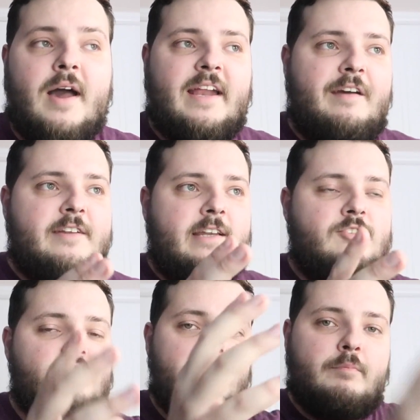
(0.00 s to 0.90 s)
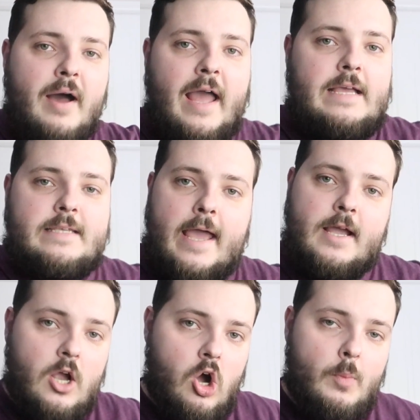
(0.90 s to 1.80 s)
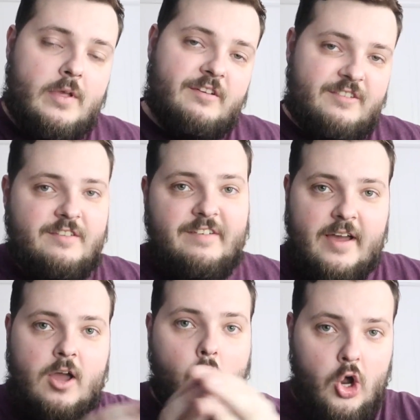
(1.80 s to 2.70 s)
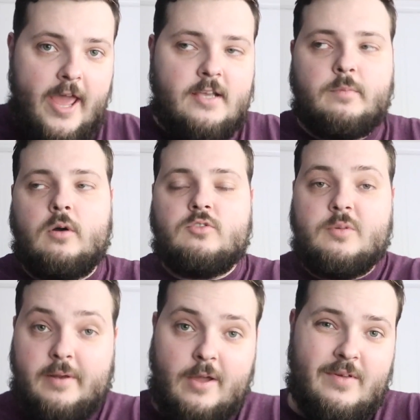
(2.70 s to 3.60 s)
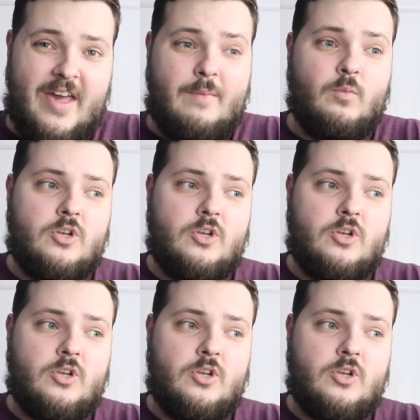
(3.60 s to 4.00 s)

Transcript: I'd have to literally buy a second copy of FIFA on Xbox to play with them,